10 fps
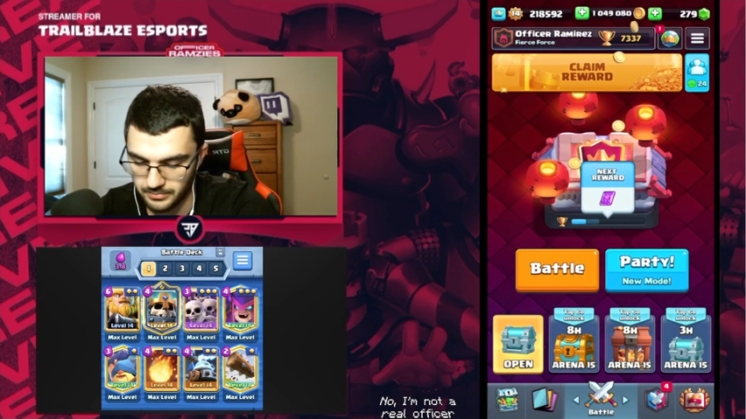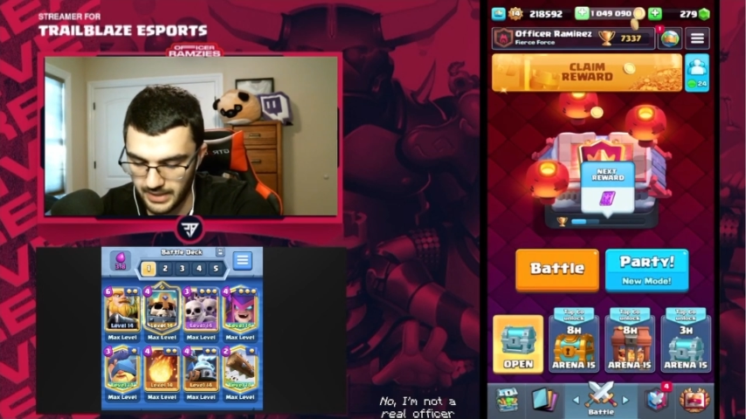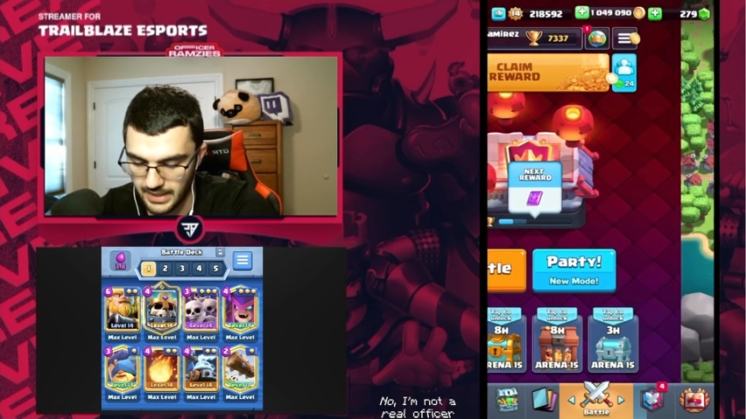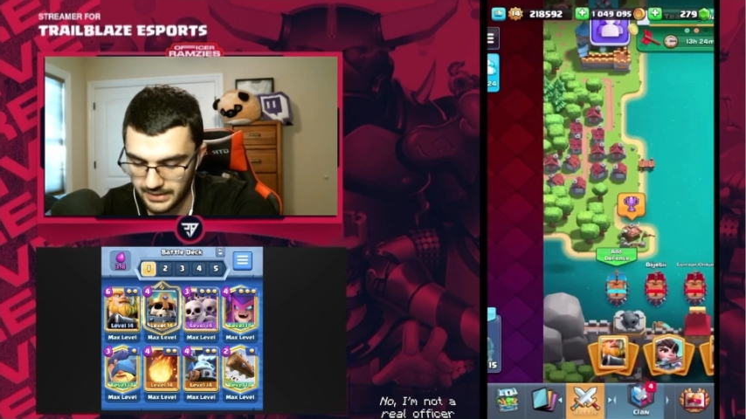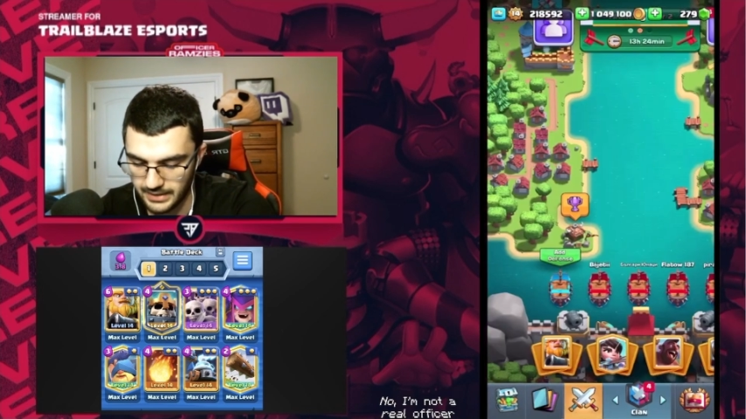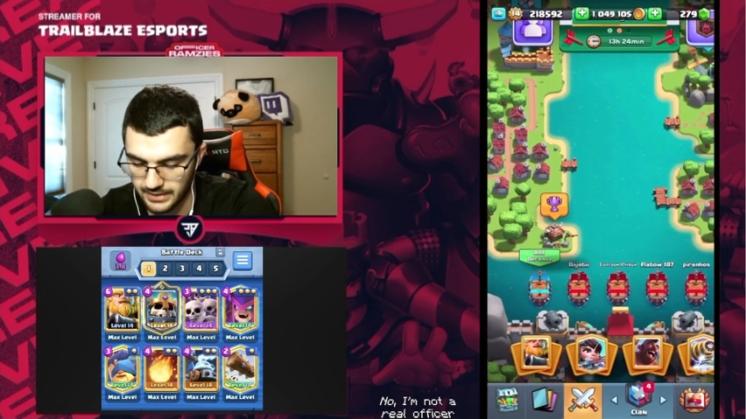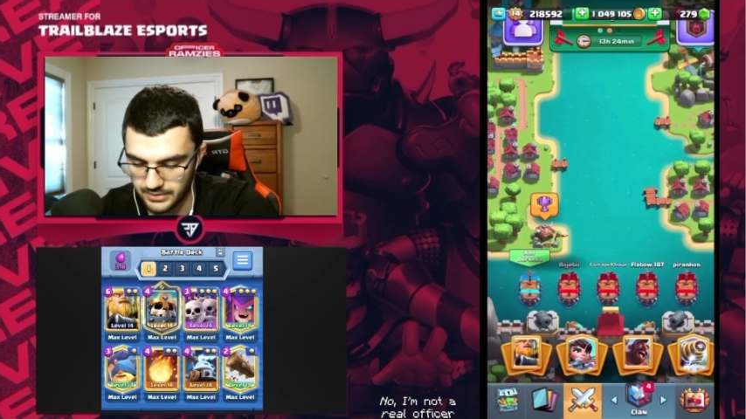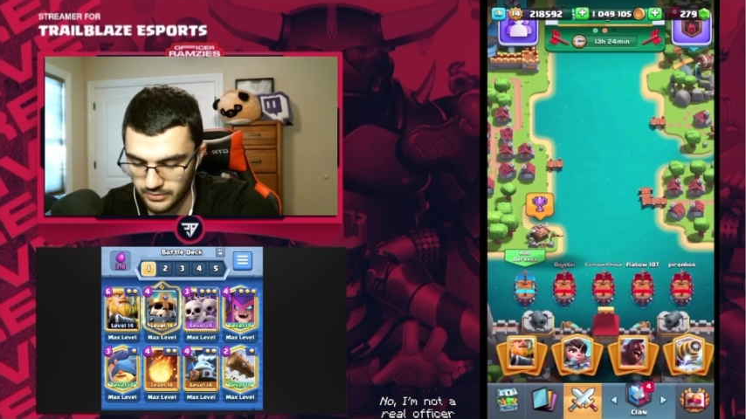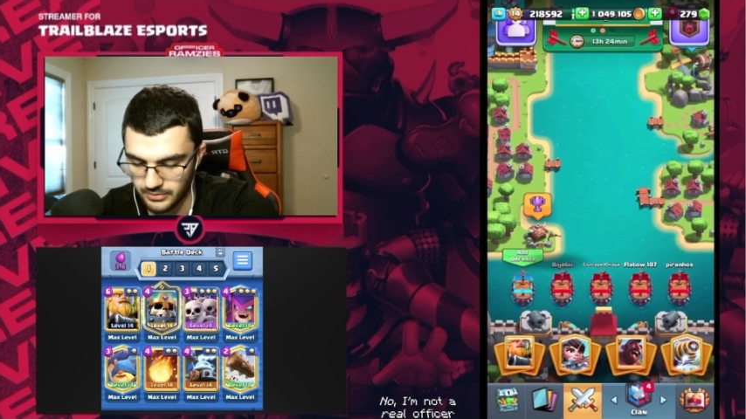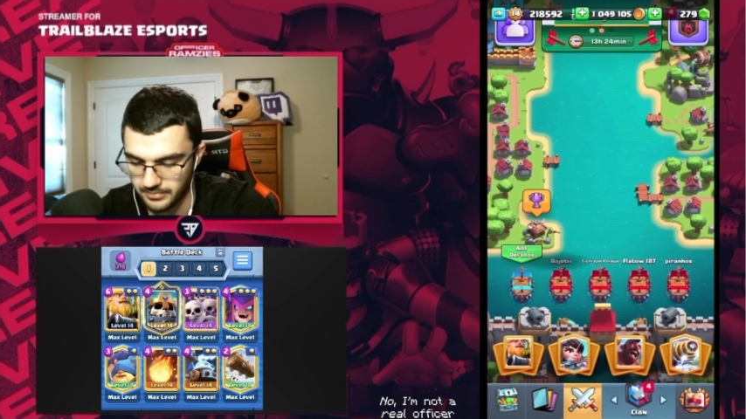bad. Not
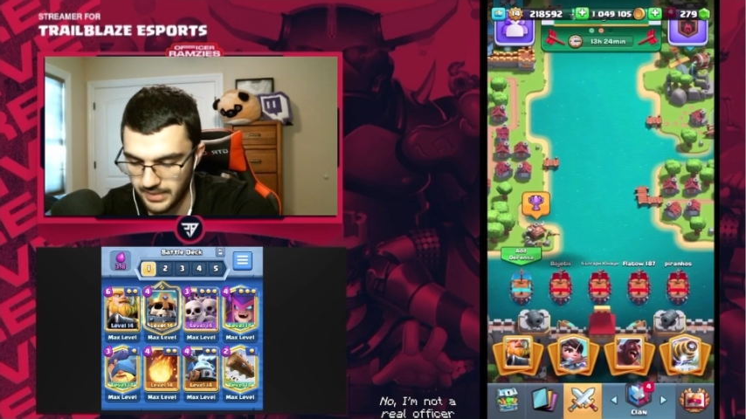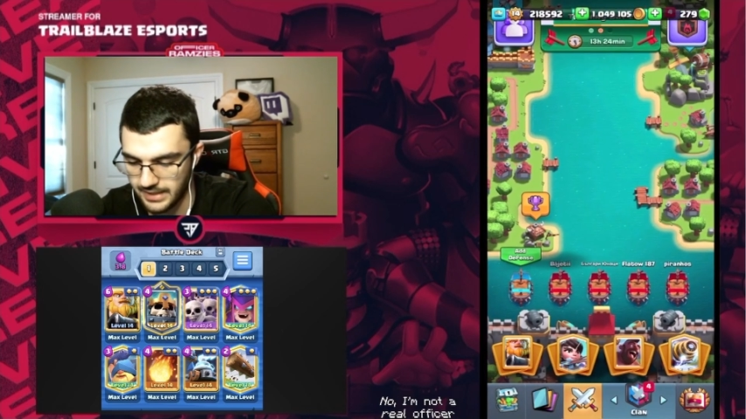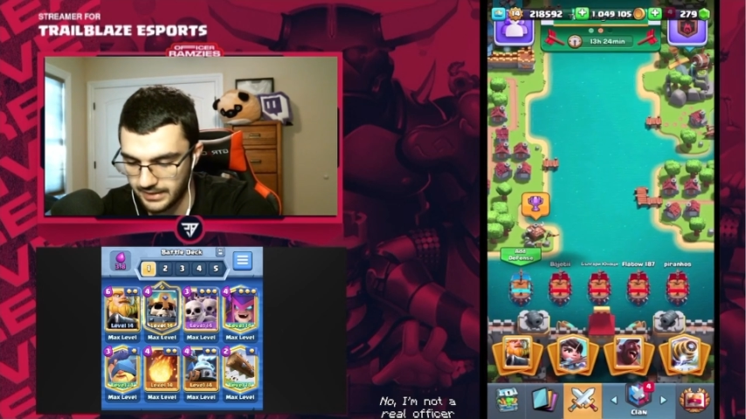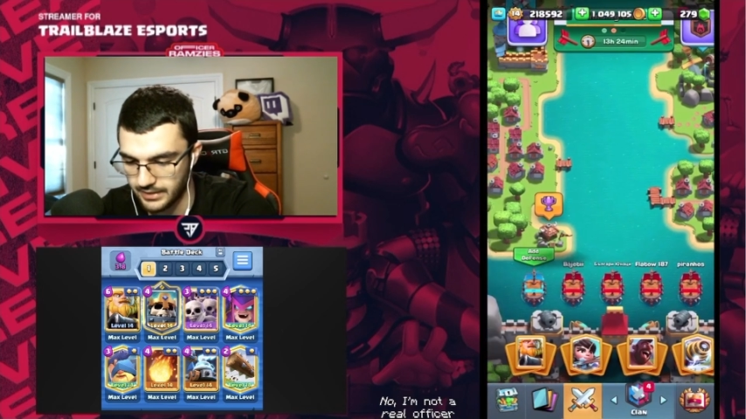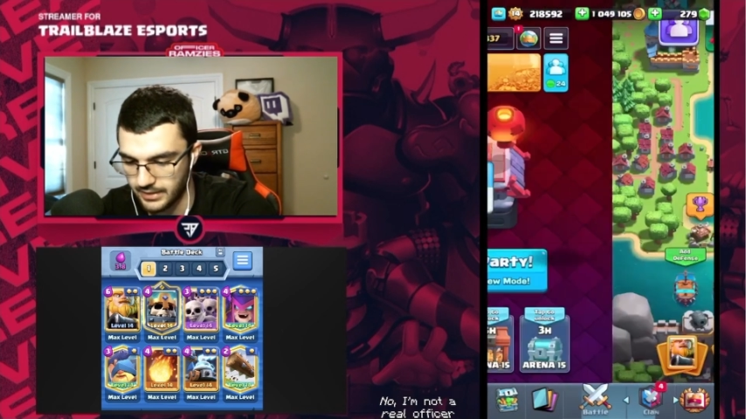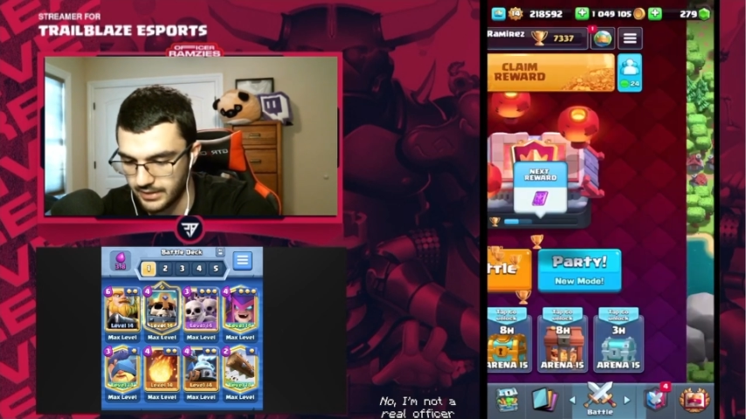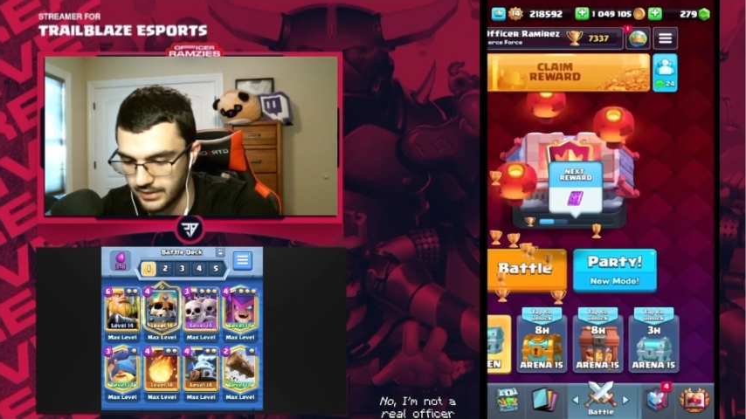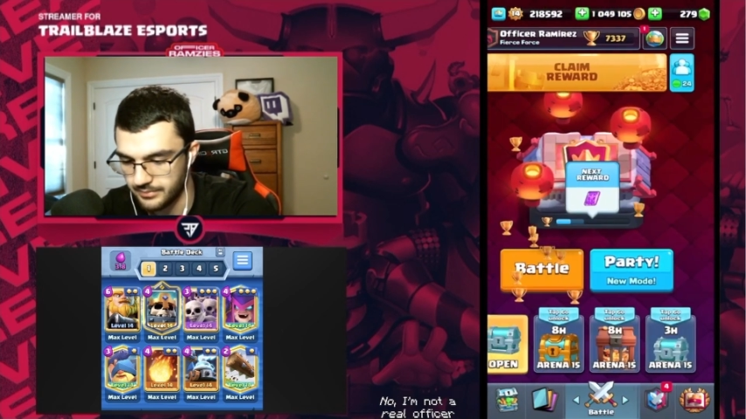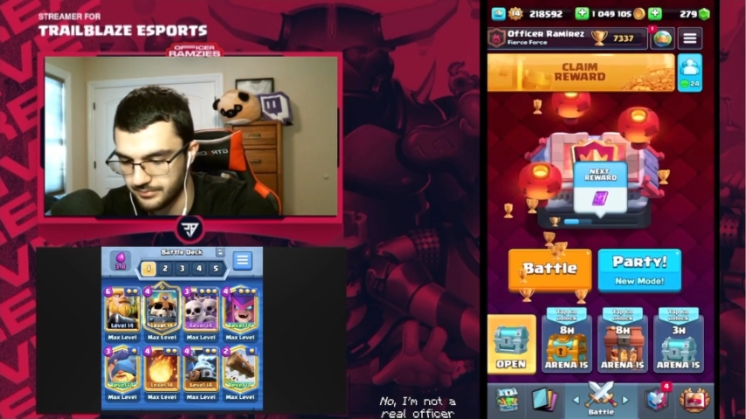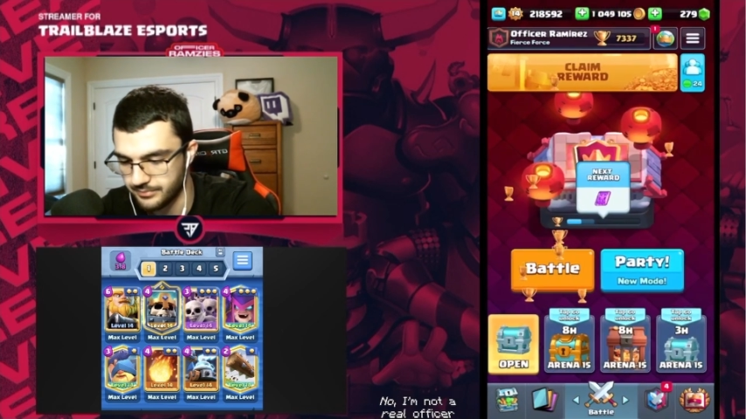doing bad at all.